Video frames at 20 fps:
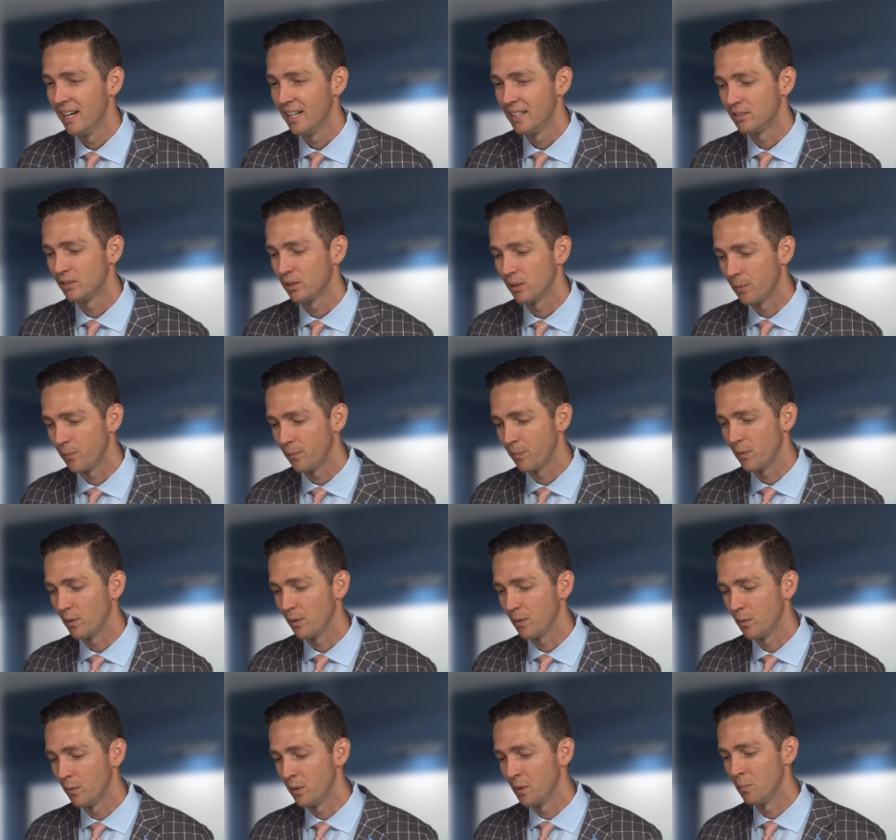So
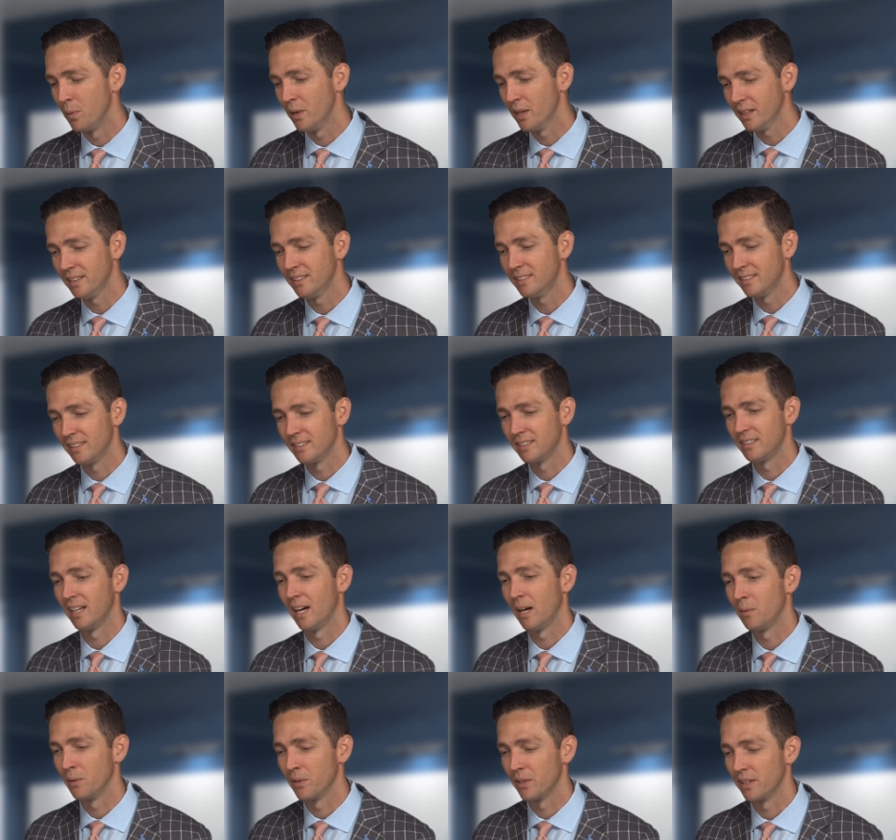when Billy sits
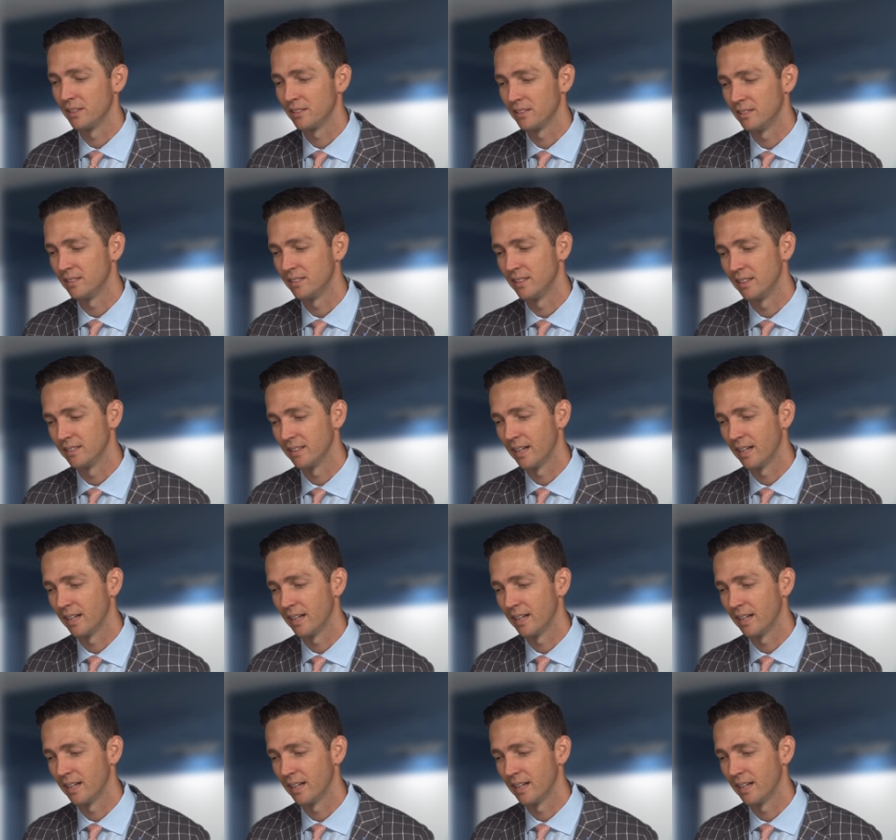down with us and says,